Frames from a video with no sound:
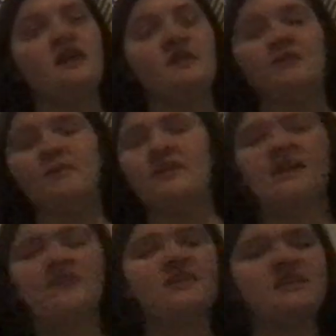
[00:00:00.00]
If you
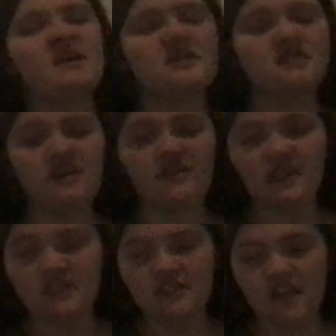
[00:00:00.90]
believe he changes
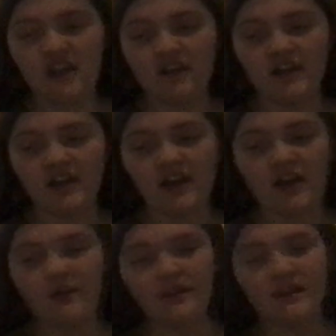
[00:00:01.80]
everything, just shout right now. I
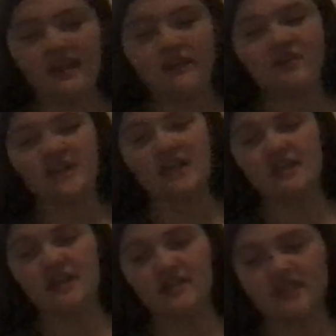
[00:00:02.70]
believe you change
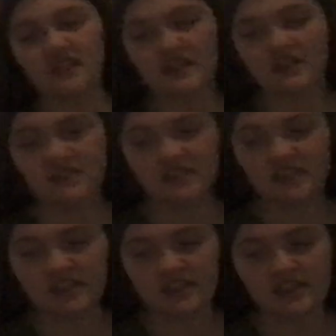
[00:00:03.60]
everything in
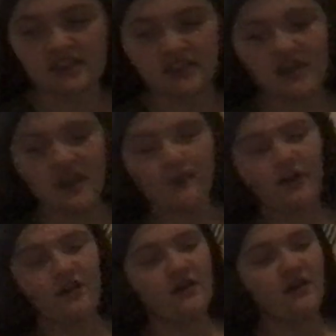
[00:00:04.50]
Jesus' name.
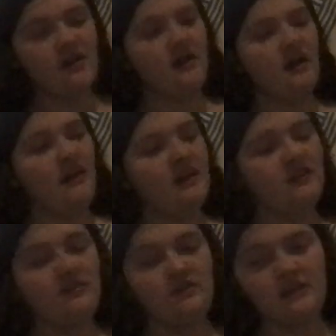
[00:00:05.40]
Oh,
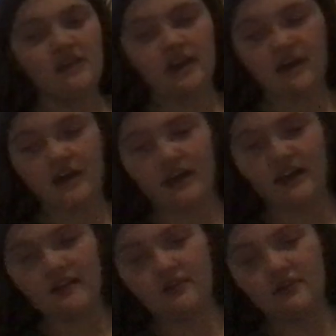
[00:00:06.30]
hallelujah,
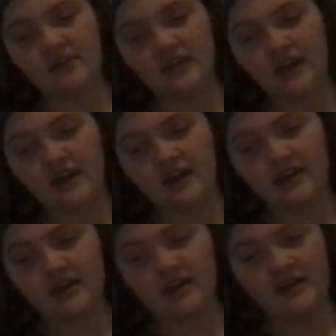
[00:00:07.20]
hallelujah.
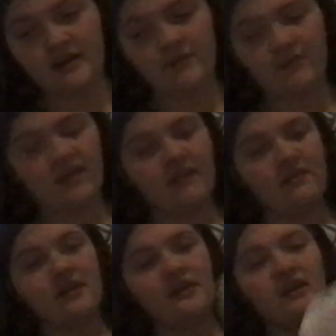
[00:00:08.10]
Now
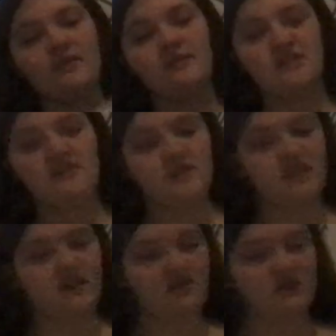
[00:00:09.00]
we are going to be
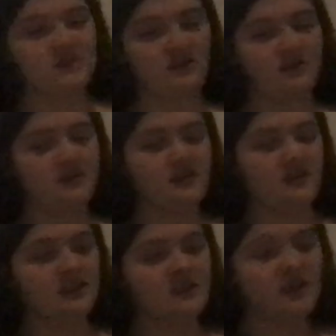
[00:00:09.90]
switching over into going to the
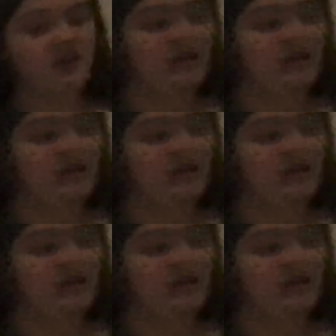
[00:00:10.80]
lesson now.